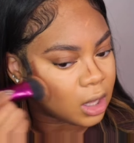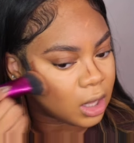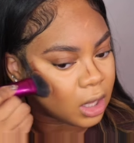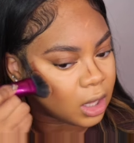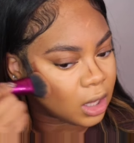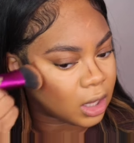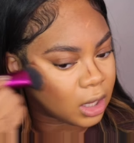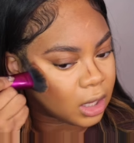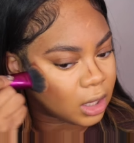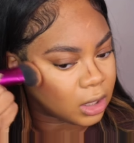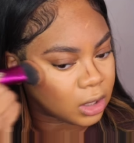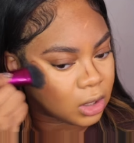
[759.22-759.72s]

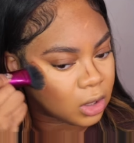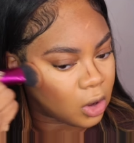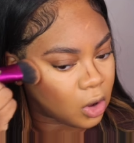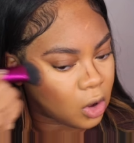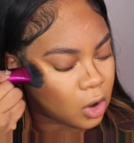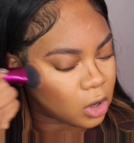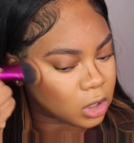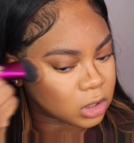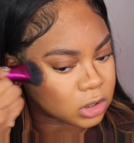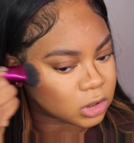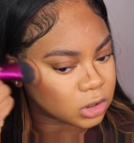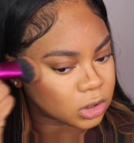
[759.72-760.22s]
and
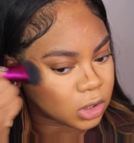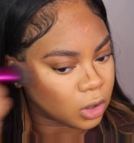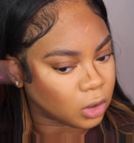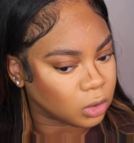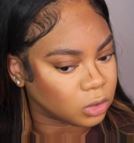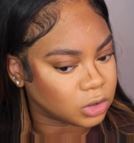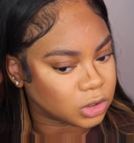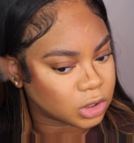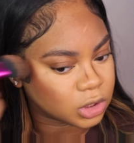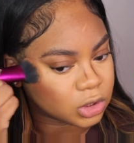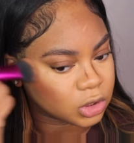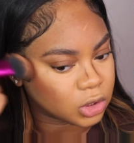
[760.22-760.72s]

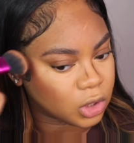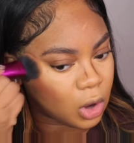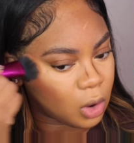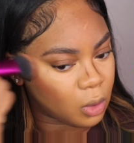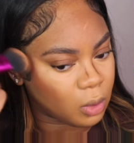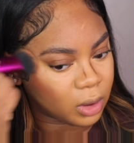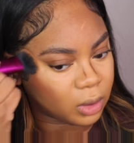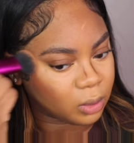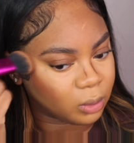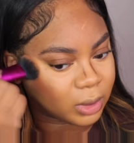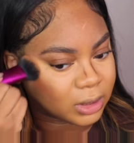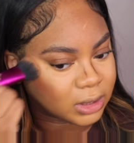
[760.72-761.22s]
also just
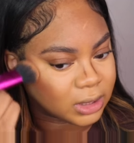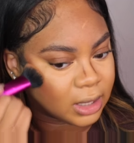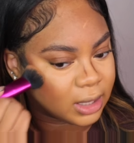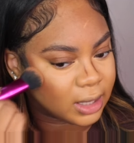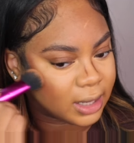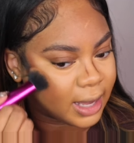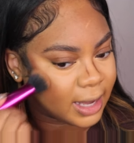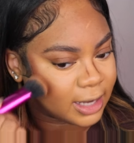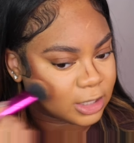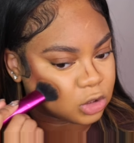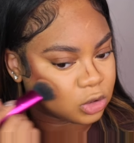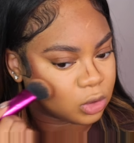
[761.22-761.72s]
going with the
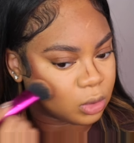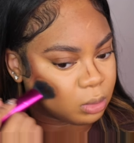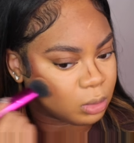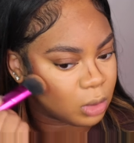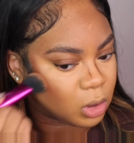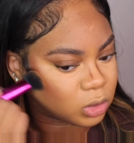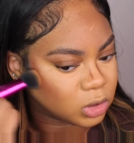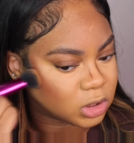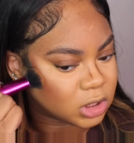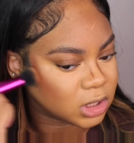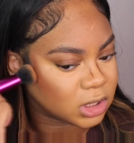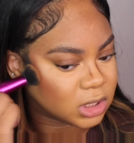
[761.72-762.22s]
natural
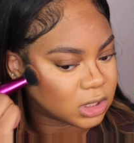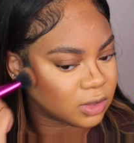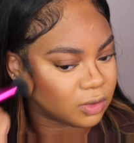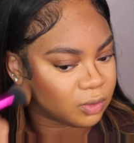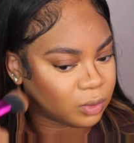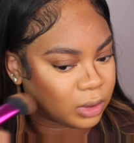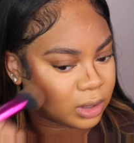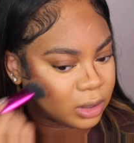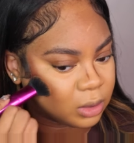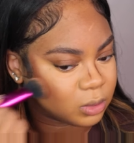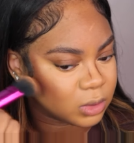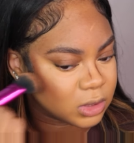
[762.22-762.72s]
motions of
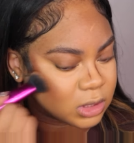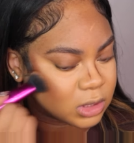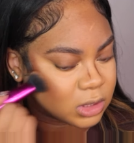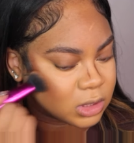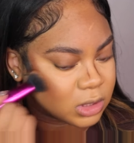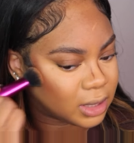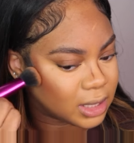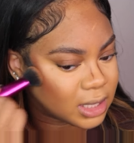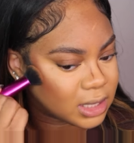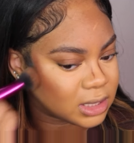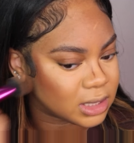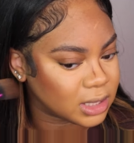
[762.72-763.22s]
where it was
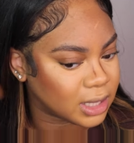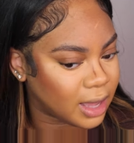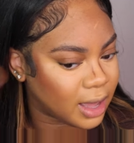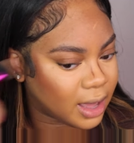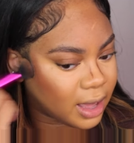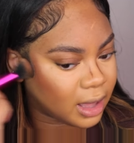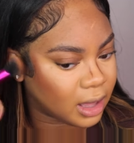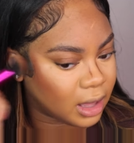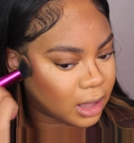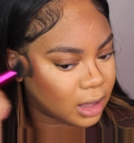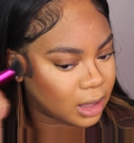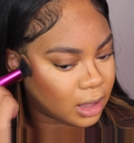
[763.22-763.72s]
placed
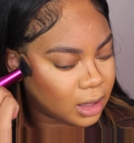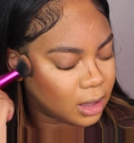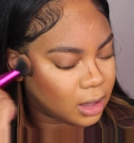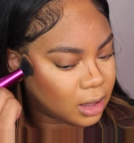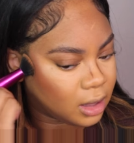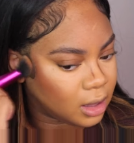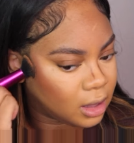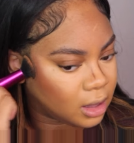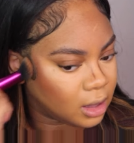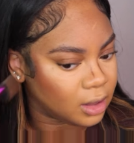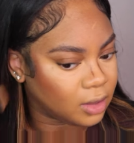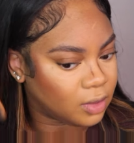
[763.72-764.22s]
at.
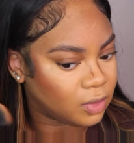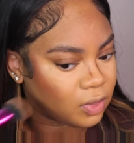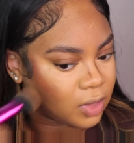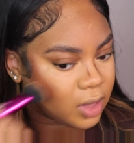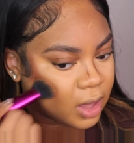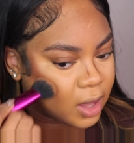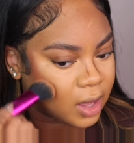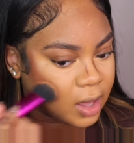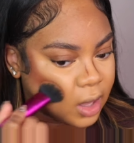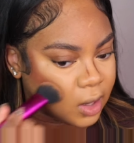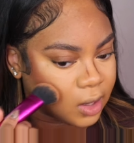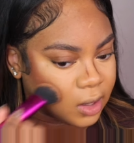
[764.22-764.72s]
And
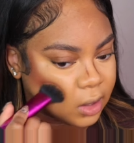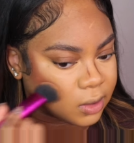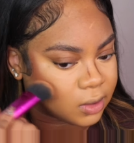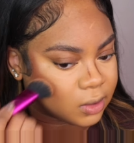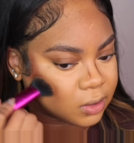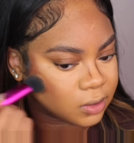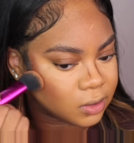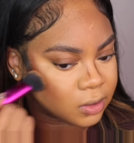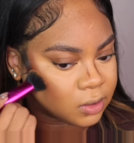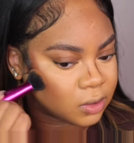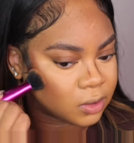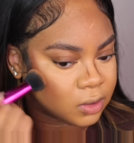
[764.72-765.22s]

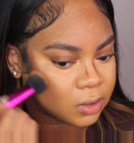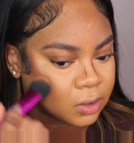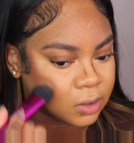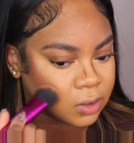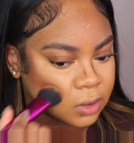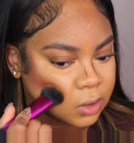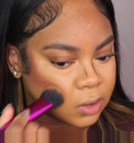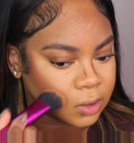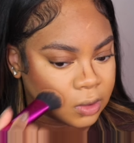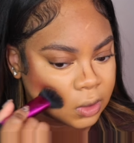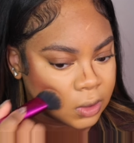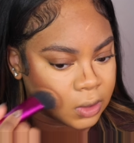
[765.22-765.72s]
then
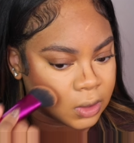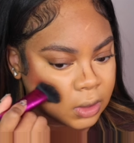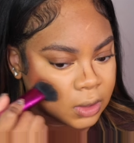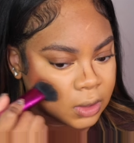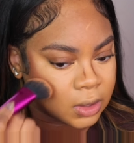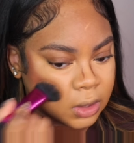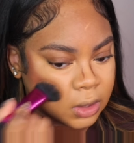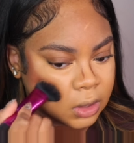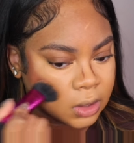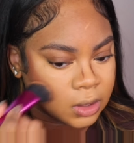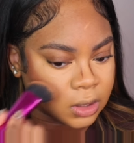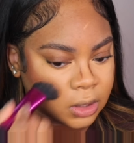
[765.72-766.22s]

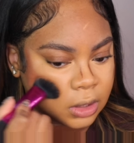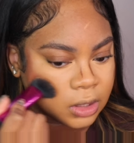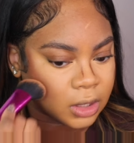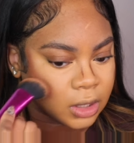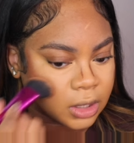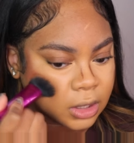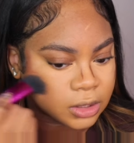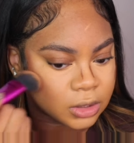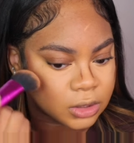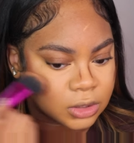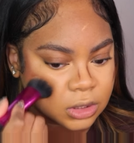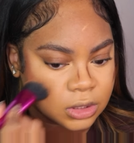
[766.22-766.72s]

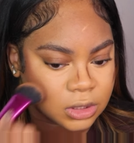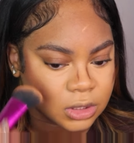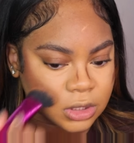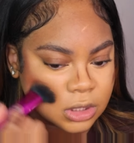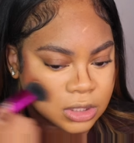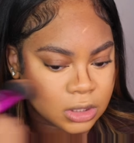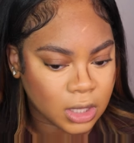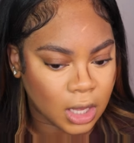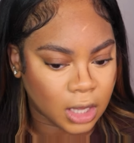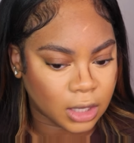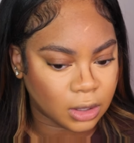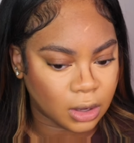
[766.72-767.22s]
yeah,
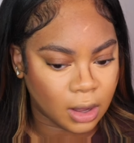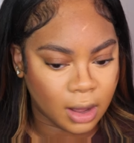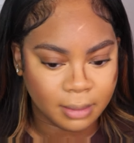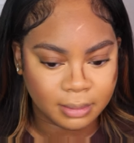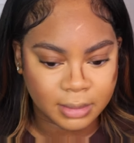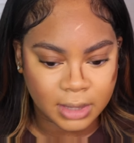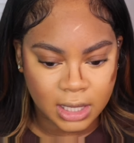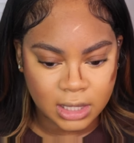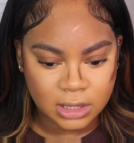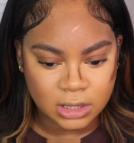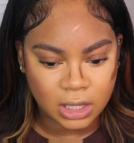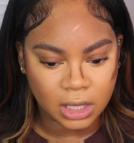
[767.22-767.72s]
just I'm
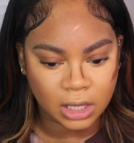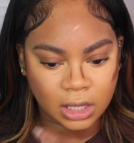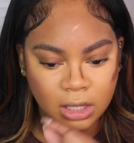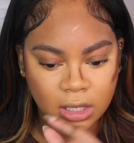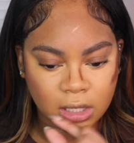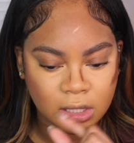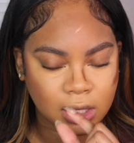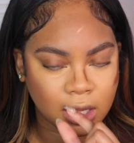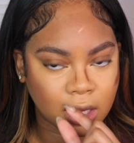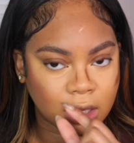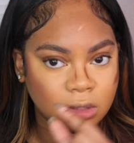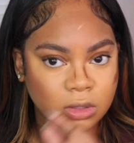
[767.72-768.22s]
not taking
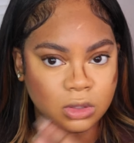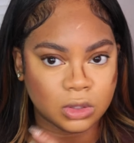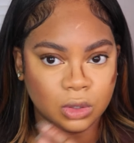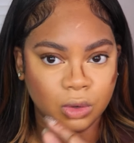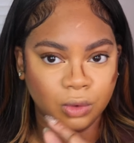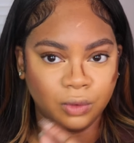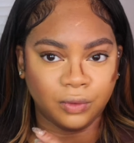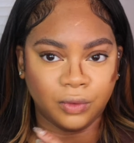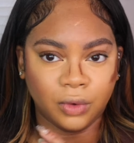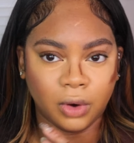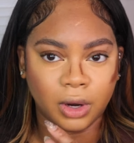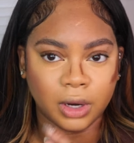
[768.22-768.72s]
it down too
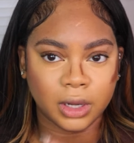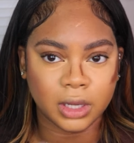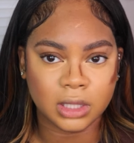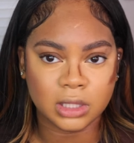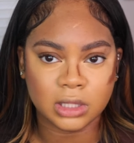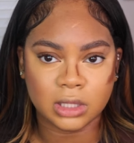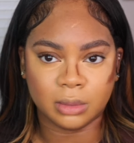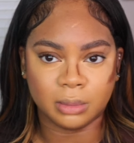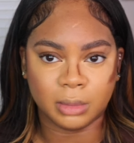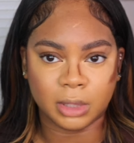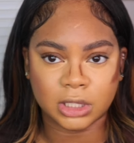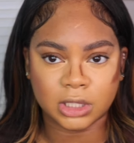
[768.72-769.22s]
far
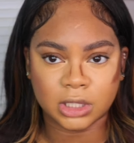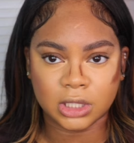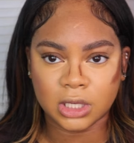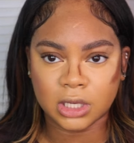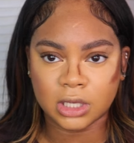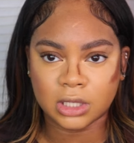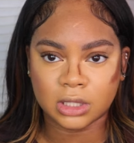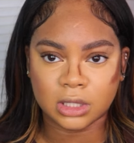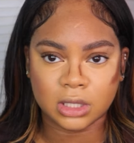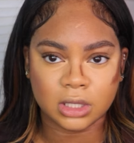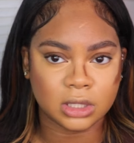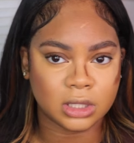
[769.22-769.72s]
into my
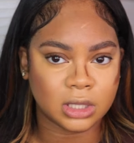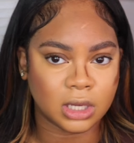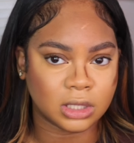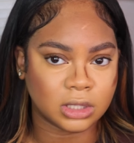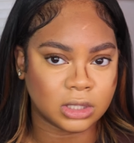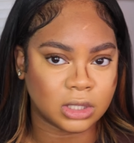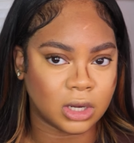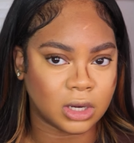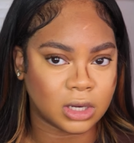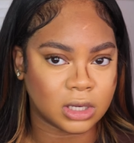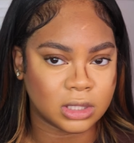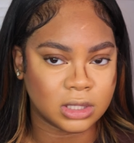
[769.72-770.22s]
cheeks because as
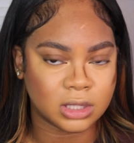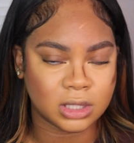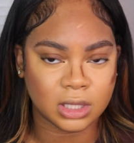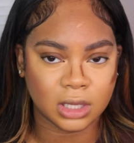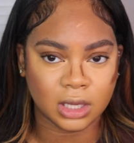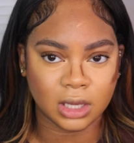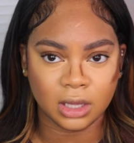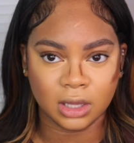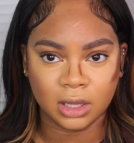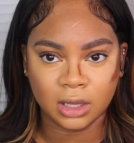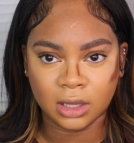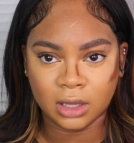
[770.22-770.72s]
y'all can
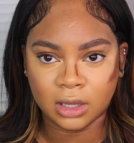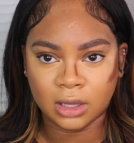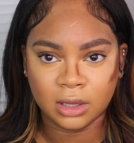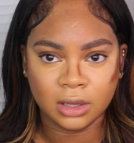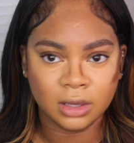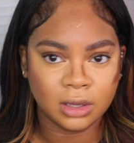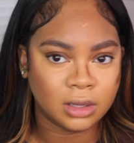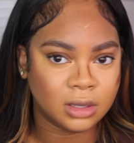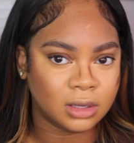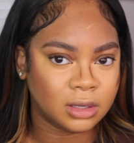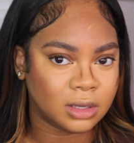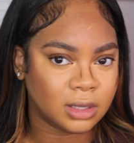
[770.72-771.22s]
see,
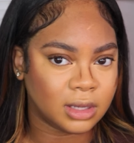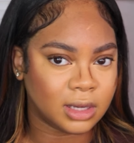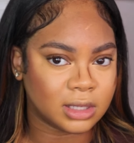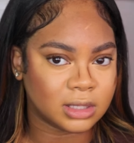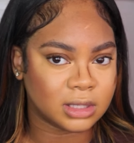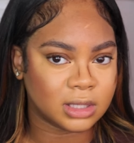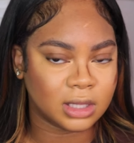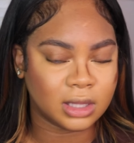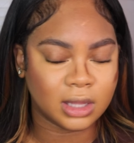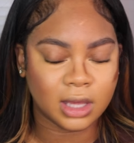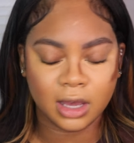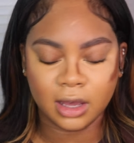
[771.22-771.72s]
y'all
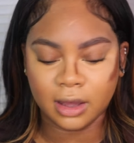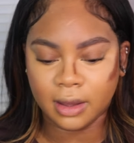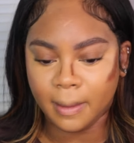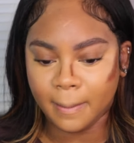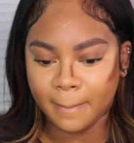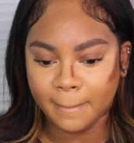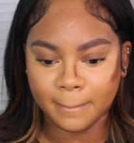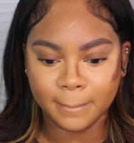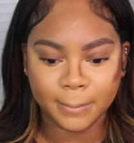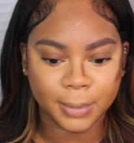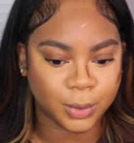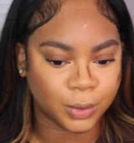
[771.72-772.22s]
see
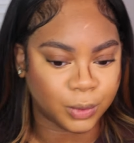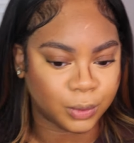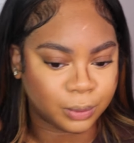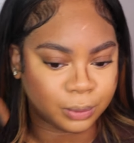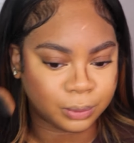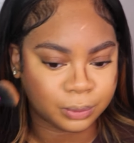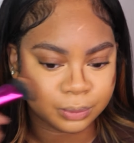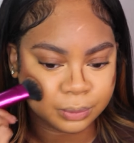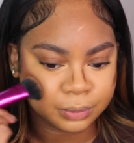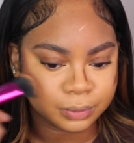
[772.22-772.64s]
that? Boom.